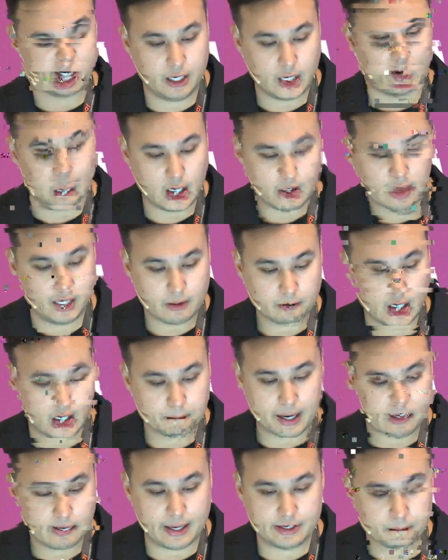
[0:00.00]
you about is the
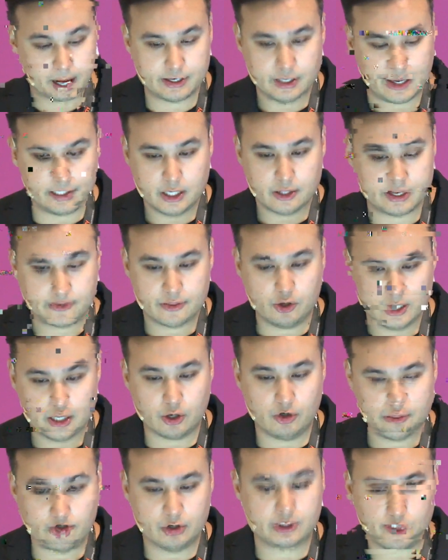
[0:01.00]
concept of
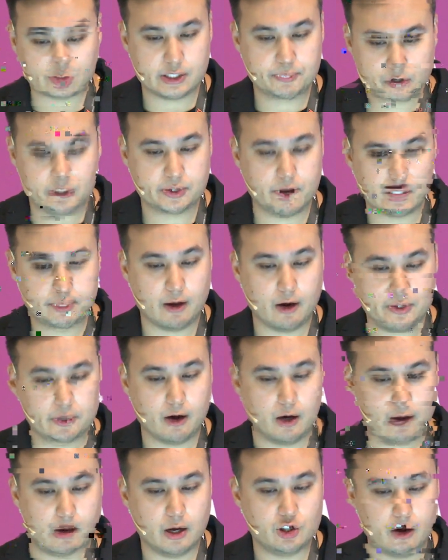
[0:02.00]
credits.
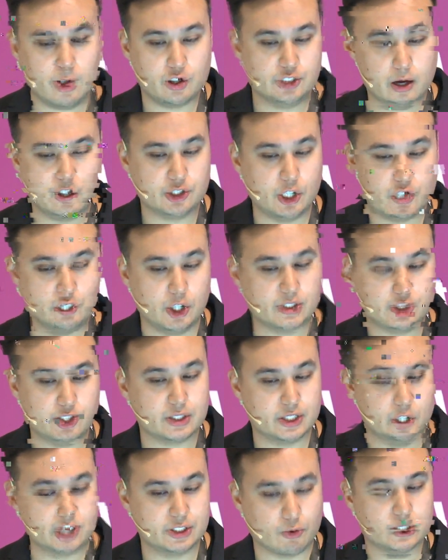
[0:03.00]
This
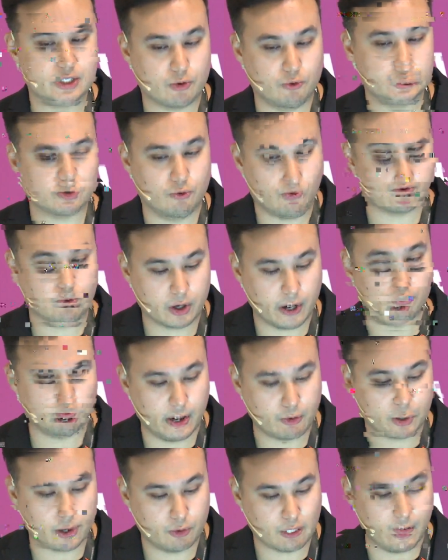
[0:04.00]
call that I just made here
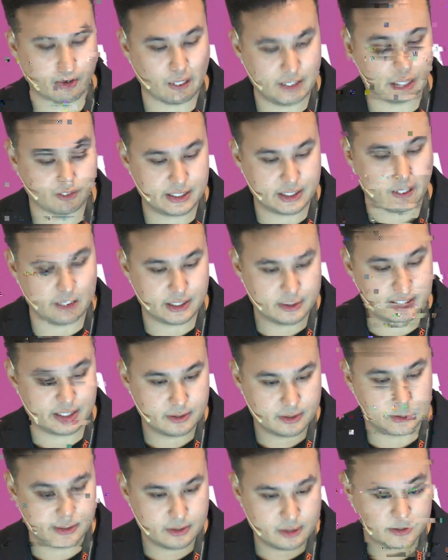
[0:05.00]
costs
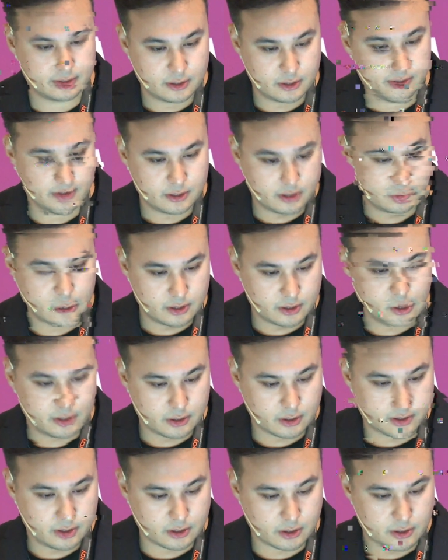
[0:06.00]
3 API credits.
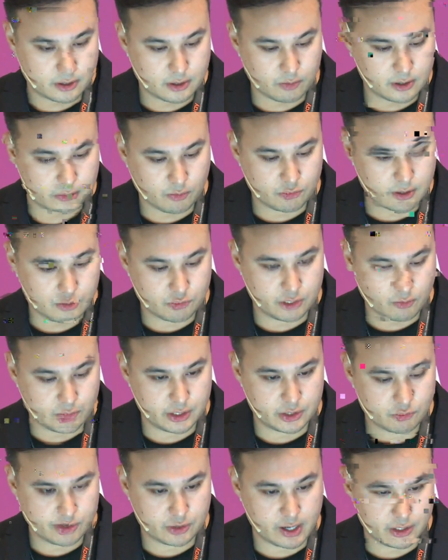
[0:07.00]
And if we
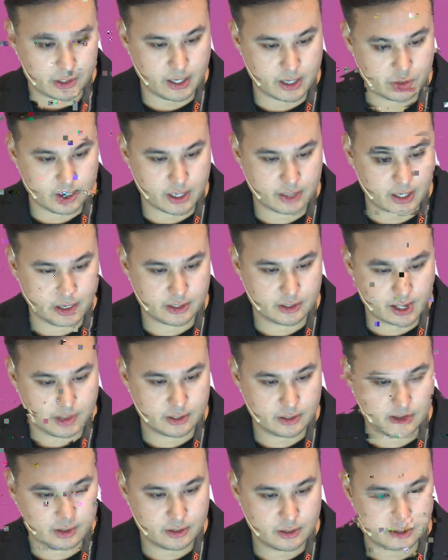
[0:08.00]
actually look at the
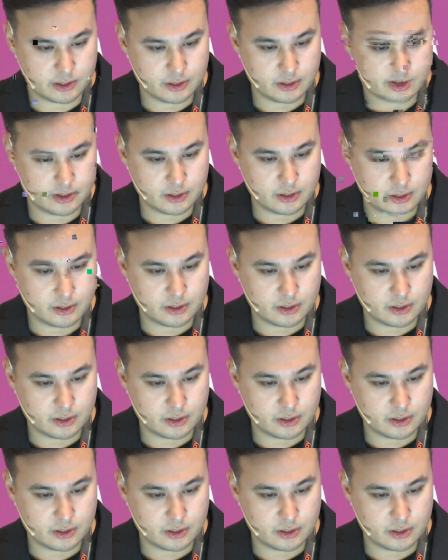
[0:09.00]
actual